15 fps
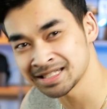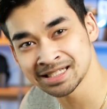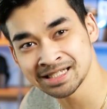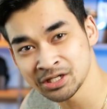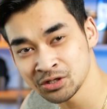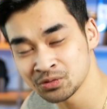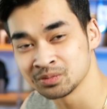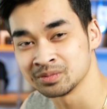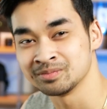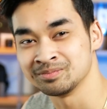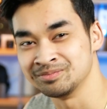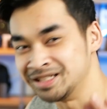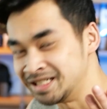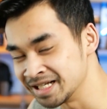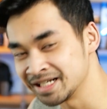still
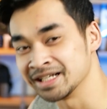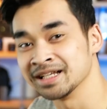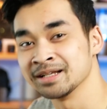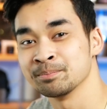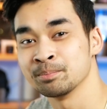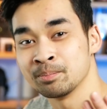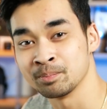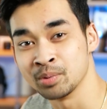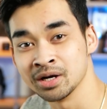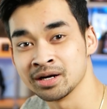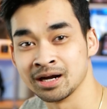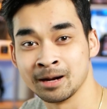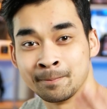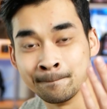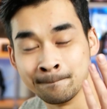didn't put
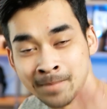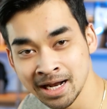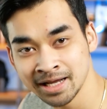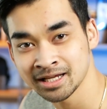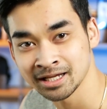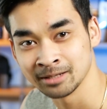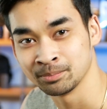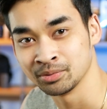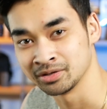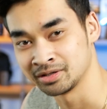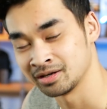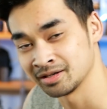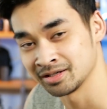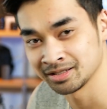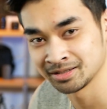a mic input
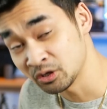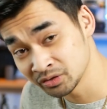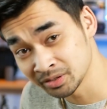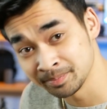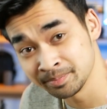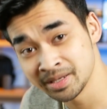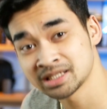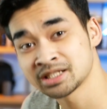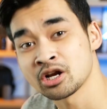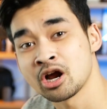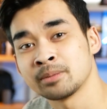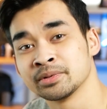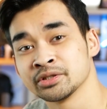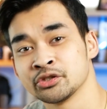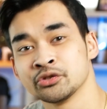on it. That was a missed
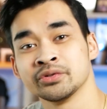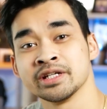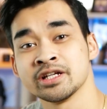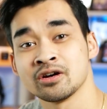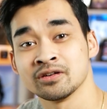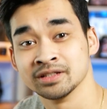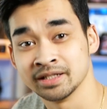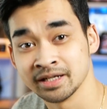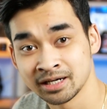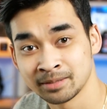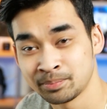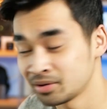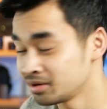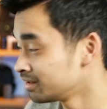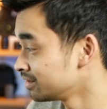opportunity on their
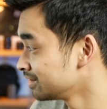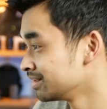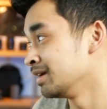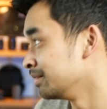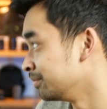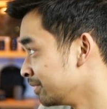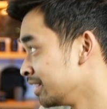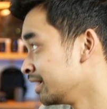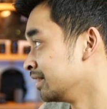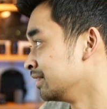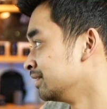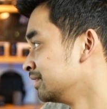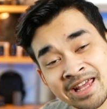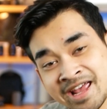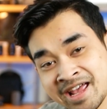part. And man,
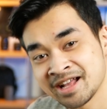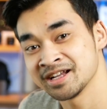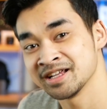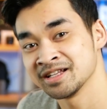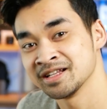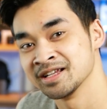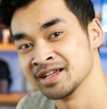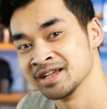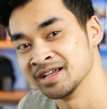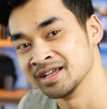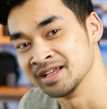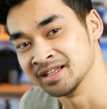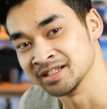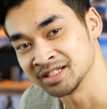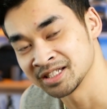Canon
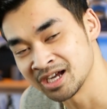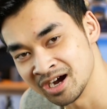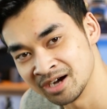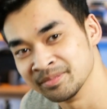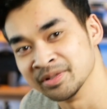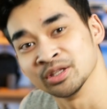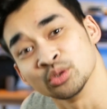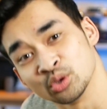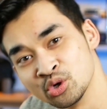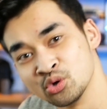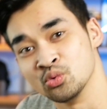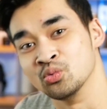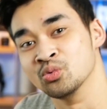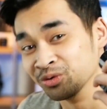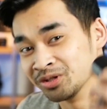is coming
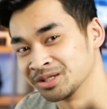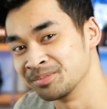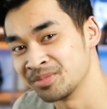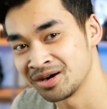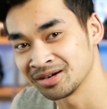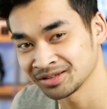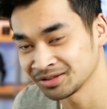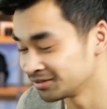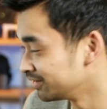through with the Mark